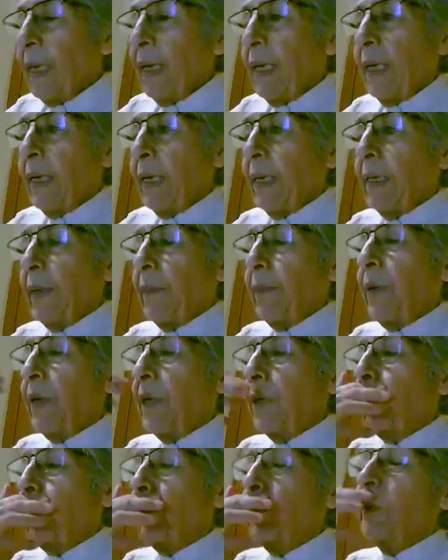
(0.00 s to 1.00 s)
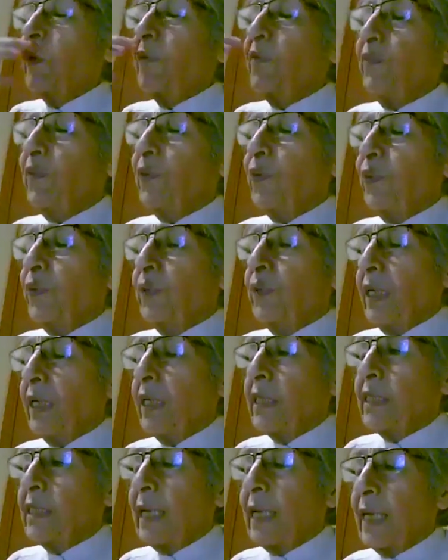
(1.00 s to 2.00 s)
And apart from the few
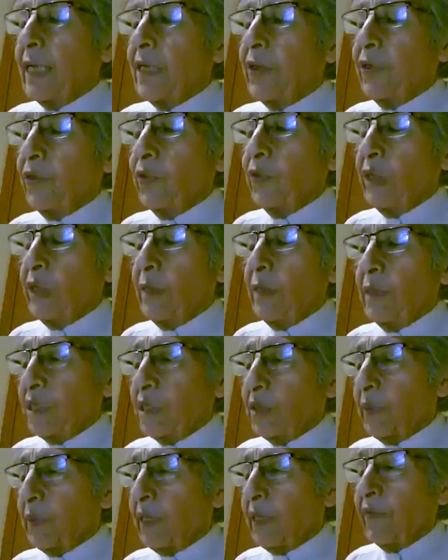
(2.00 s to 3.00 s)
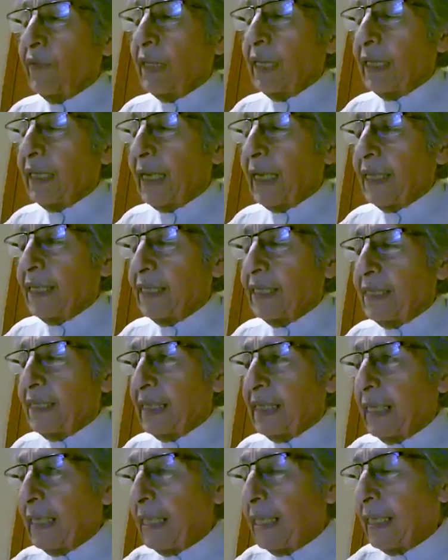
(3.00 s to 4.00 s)
things like, you know, they must be given a
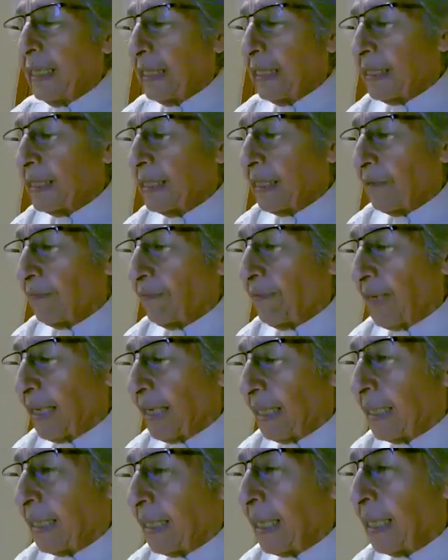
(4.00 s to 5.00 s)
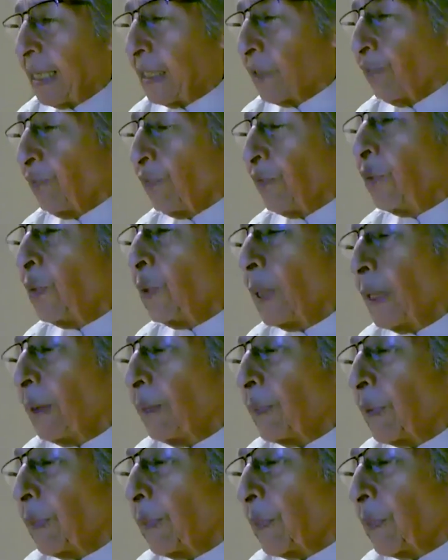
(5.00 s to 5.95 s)
canteen and stuff like that, the few labor